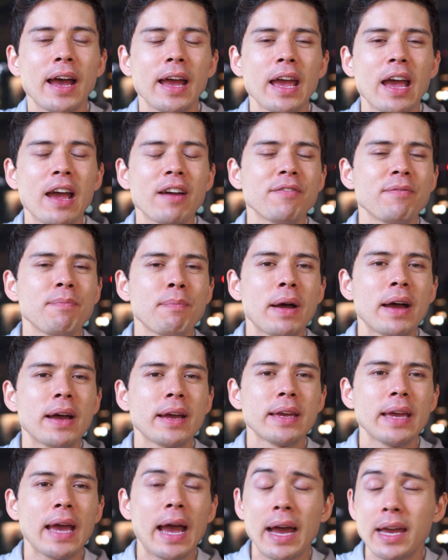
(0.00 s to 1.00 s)
I have
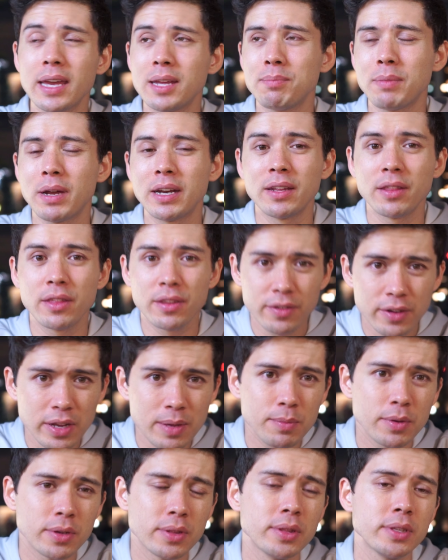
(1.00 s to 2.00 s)
my Ironman in 3
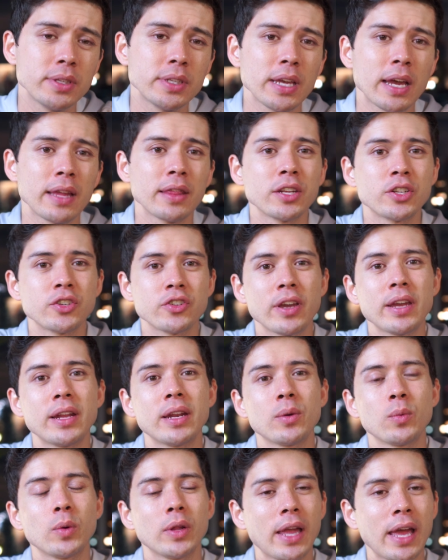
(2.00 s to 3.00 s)
months and the
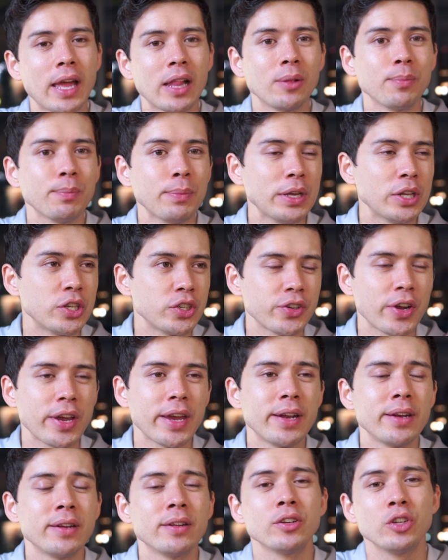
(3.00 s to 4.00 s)
trainer will help me
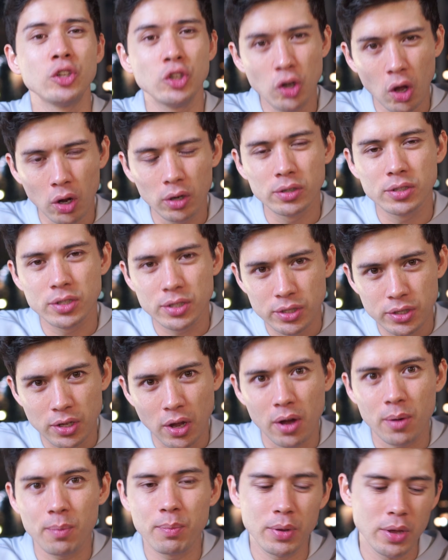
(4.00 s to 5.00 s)
train
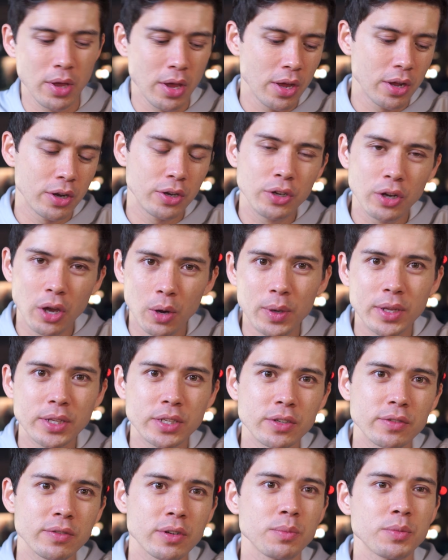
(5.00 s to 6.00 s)
non-stop, no
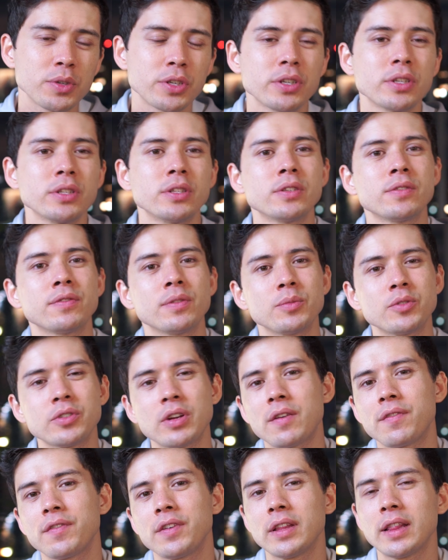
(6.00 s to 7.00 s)
interruptions from
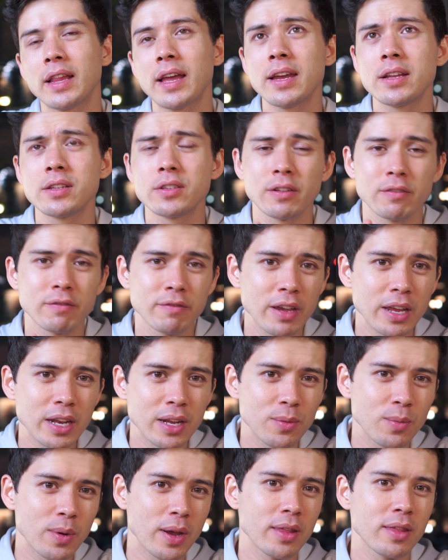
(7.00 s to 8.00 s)
traffic lights or
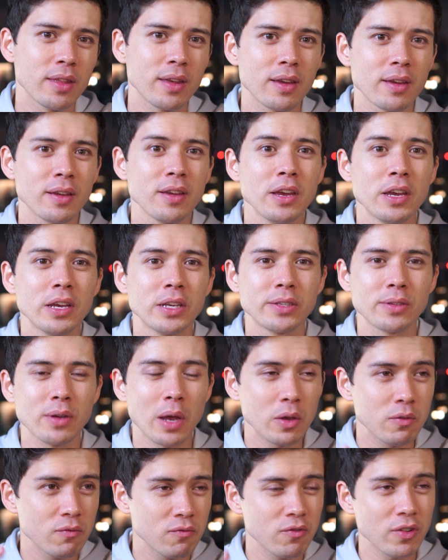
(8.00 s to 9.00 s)
rainy weather, so
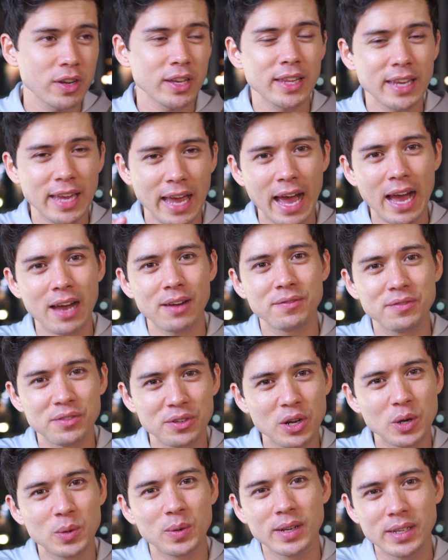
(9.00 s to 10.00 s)
I really have
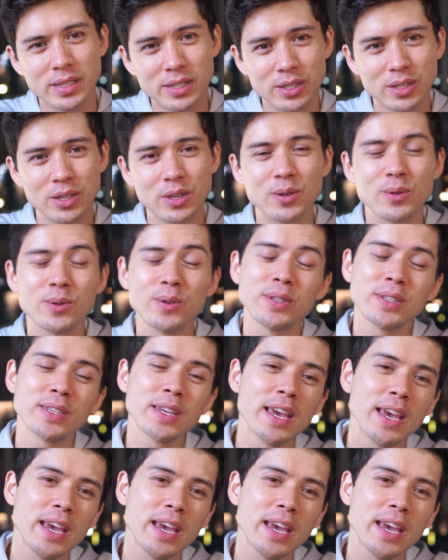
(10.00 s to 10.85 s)
no excuse.